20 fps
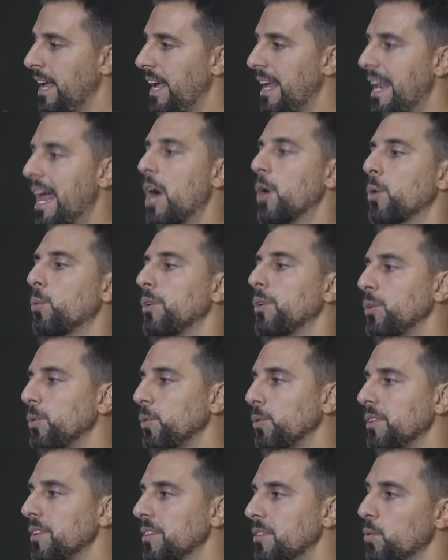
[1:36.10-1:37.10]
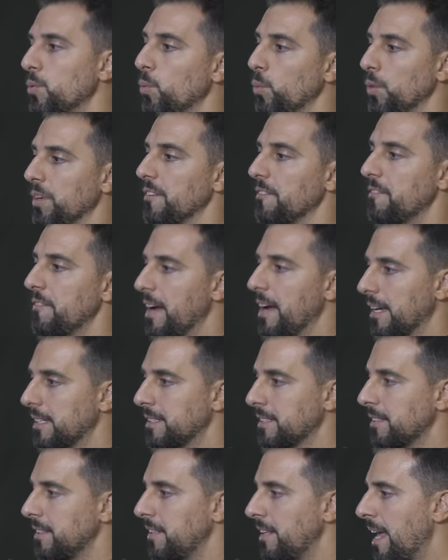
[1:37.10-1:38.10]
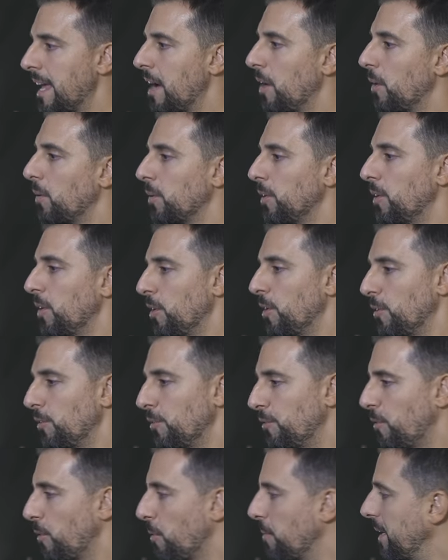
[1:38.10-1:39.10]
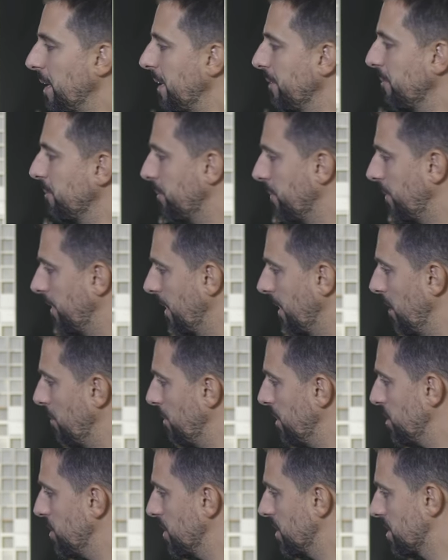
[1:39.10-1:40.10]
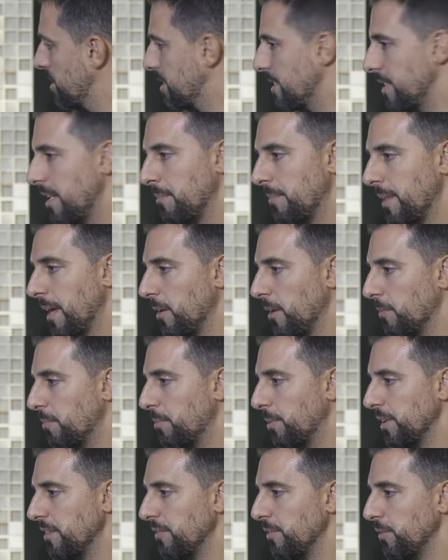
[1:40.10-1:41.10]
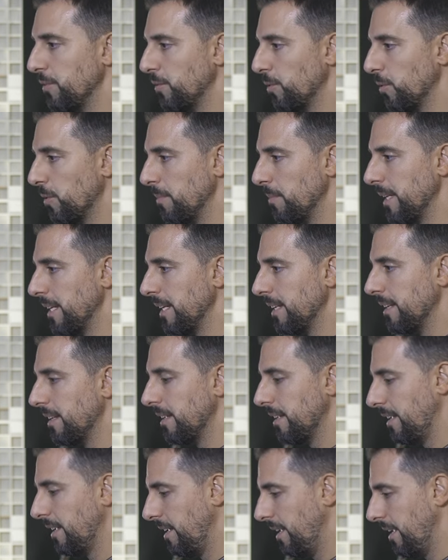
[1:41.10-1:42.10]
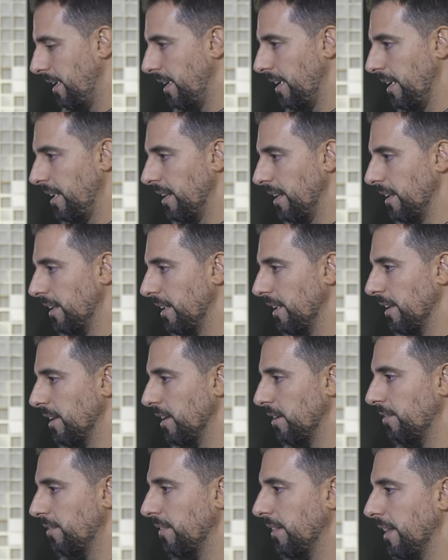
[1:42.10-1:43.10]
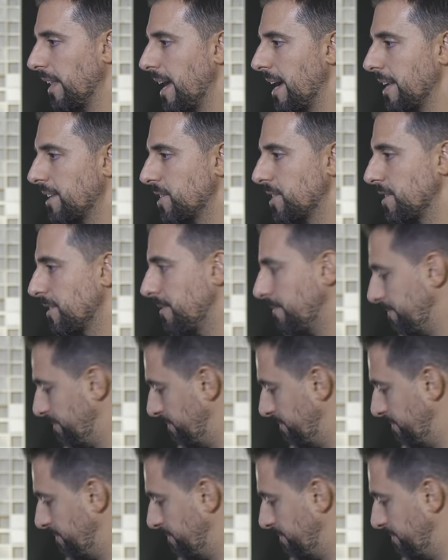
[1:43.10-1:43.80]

And how do we do this with effects? Now, for me, let me just snap out a preview for a minute and get off latch.